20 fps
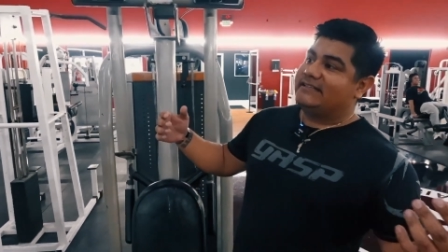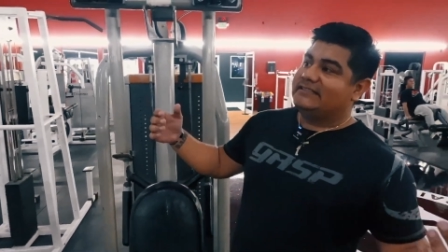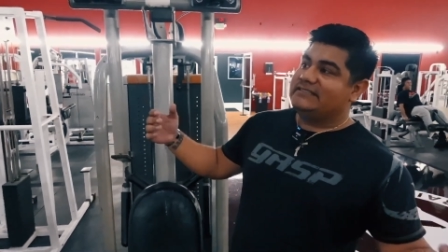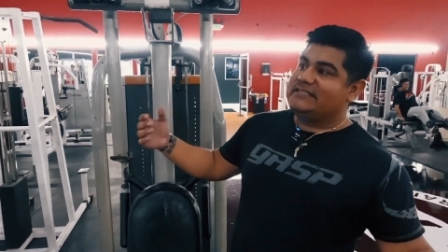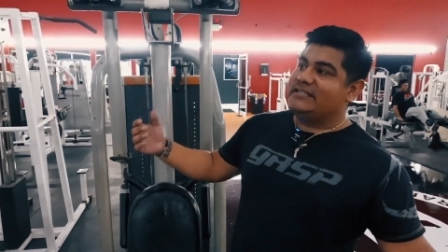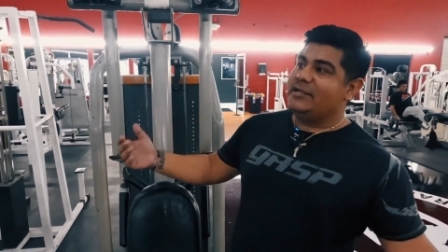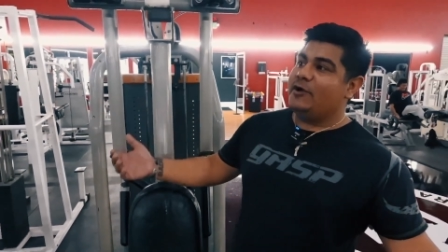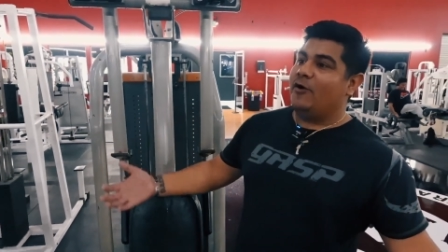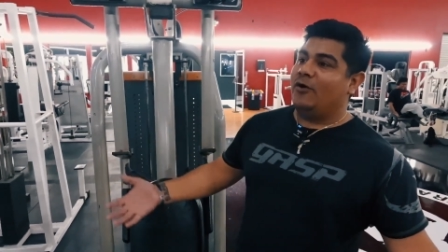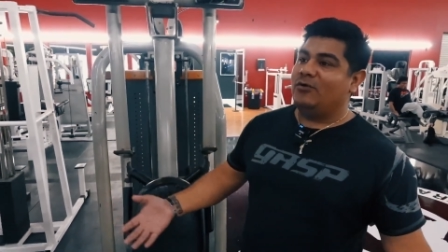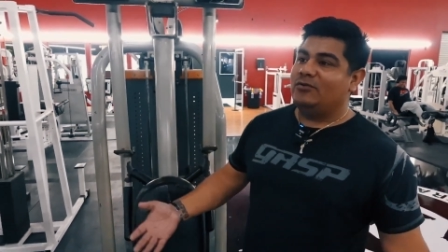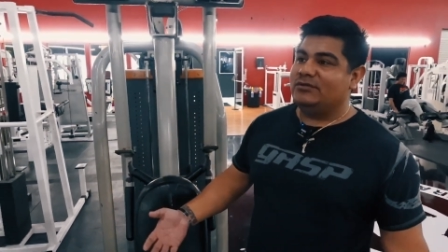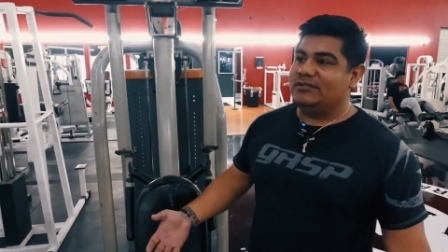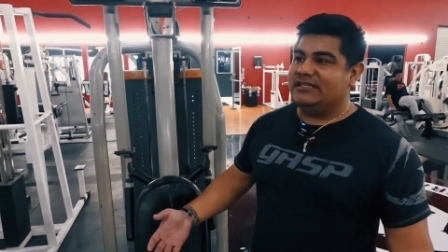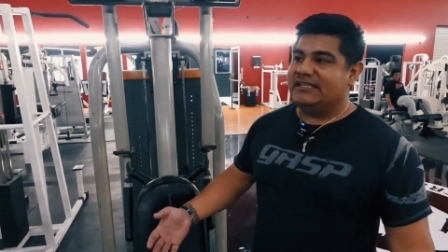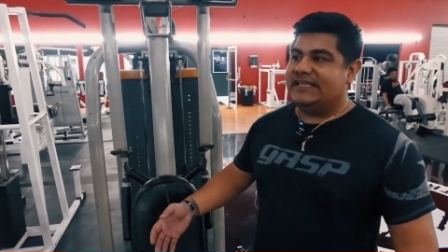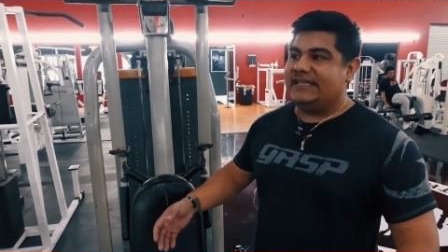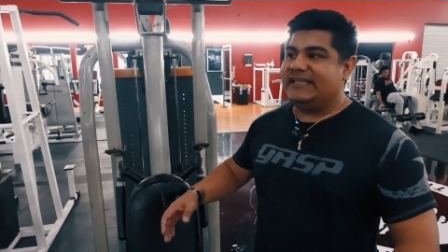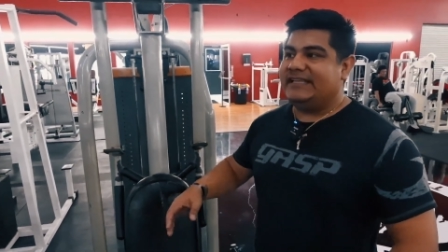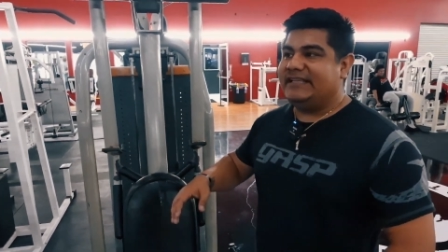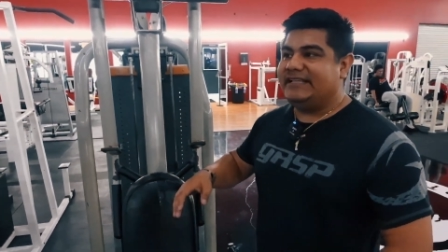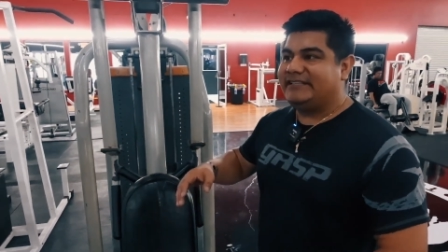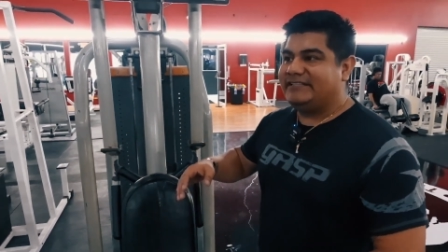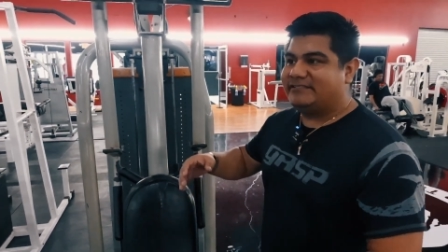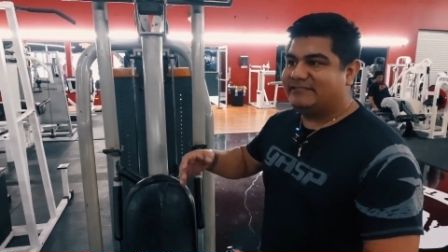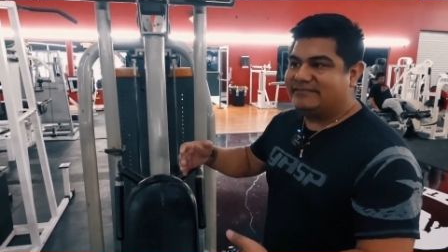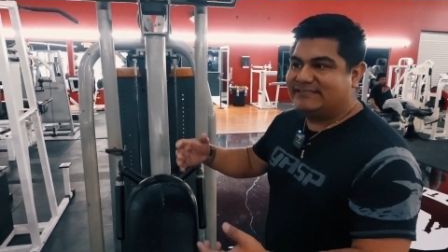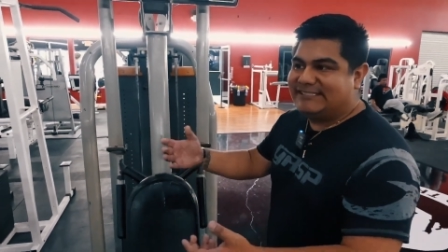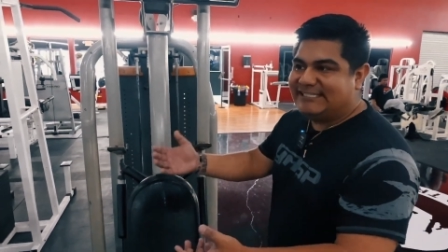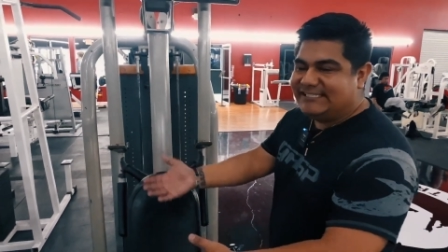The only
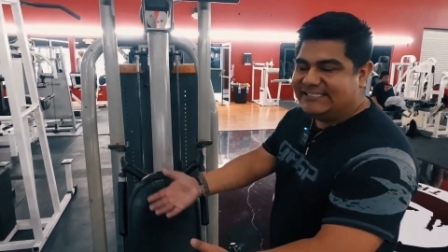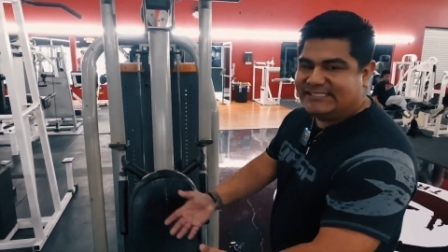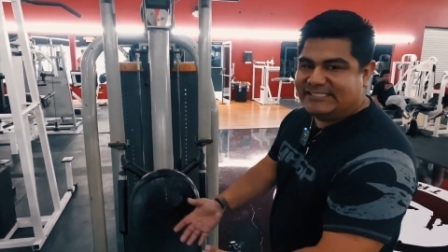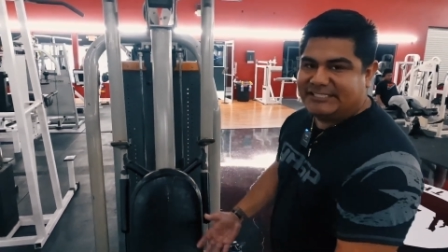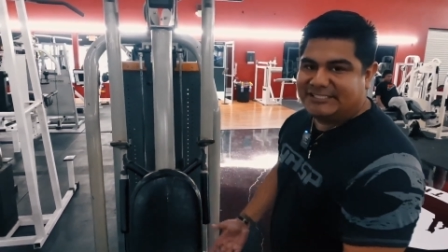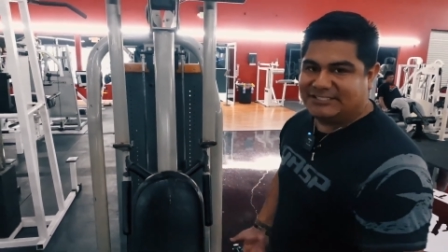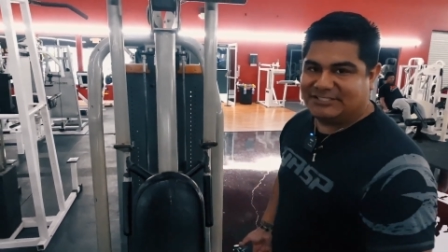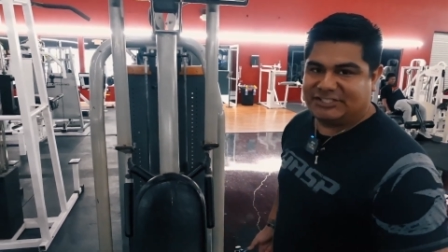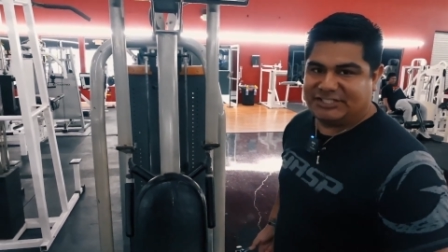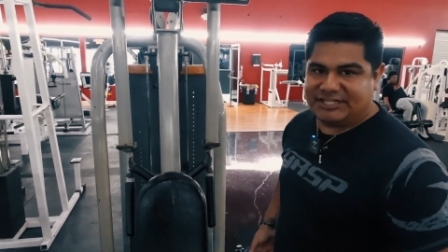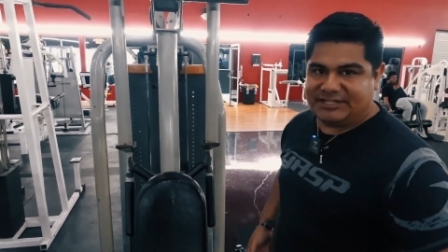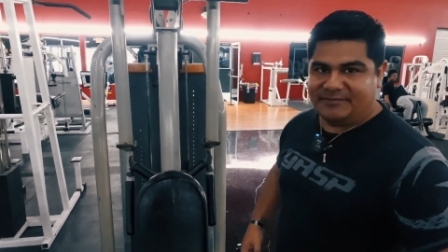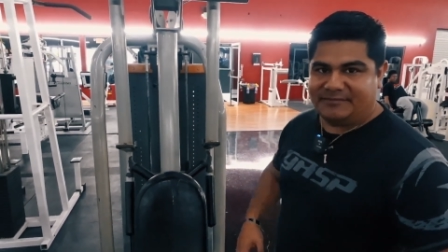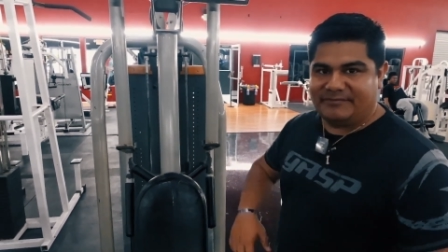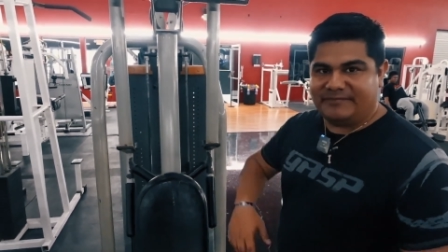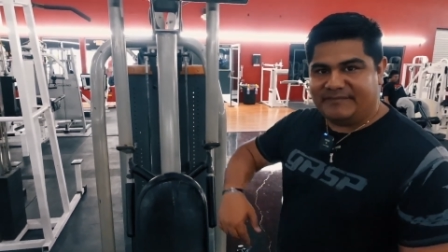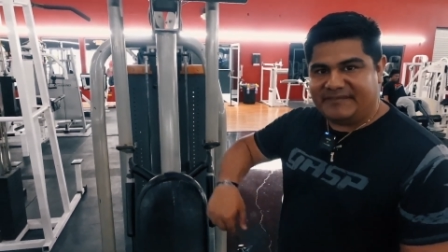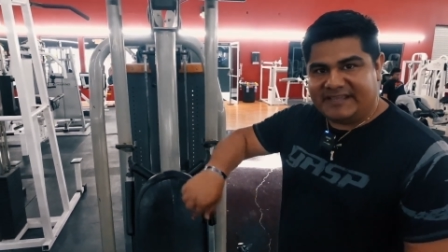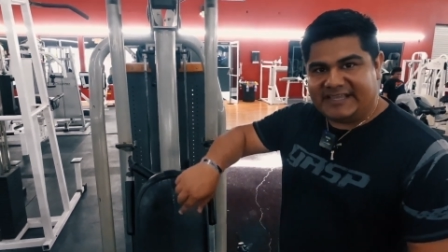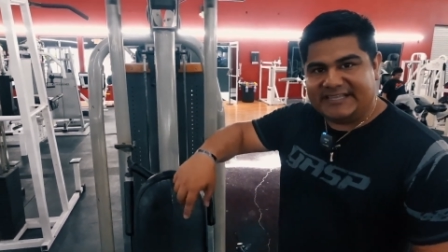decent gym